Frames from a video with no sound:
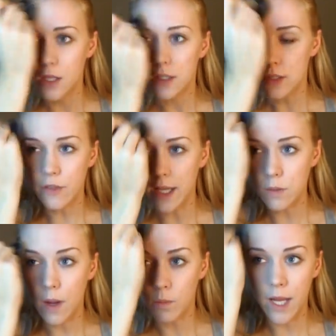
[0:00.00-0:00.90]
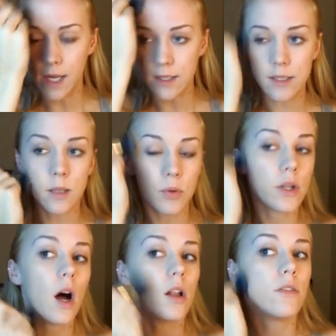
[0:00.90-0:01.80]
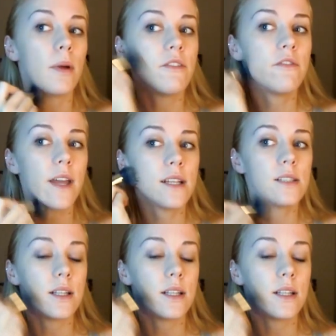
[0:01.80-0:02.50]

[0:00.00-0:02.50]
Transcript: So that's why I went ahead and stippled it all over my face,